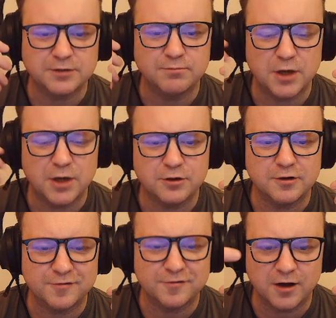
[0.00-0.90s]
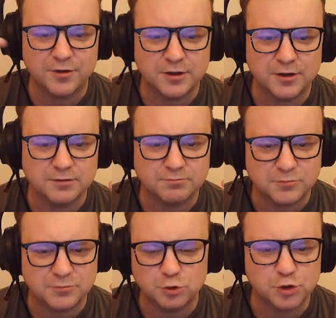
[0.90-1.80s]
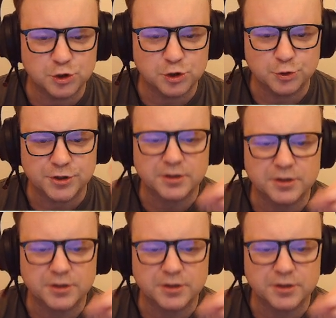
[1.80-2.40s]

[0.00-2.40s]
A mother, a father, 2 children.